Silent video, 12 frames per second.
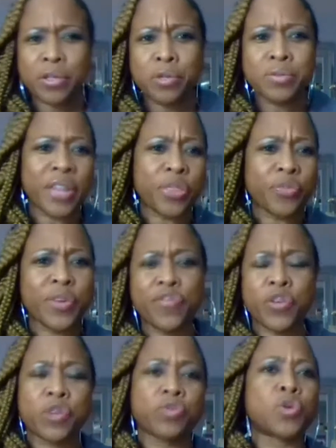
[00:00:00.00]
Use that
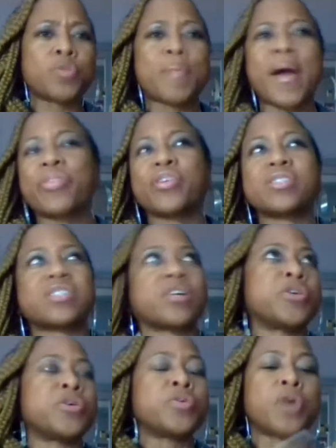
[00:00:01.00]
3-foot rule method. So
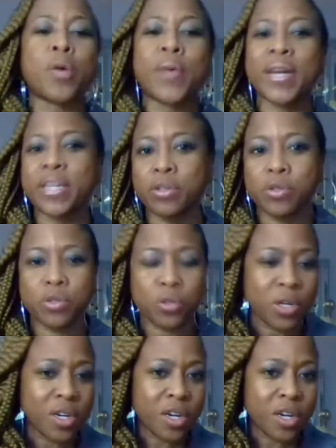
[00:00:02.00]
you go in and you,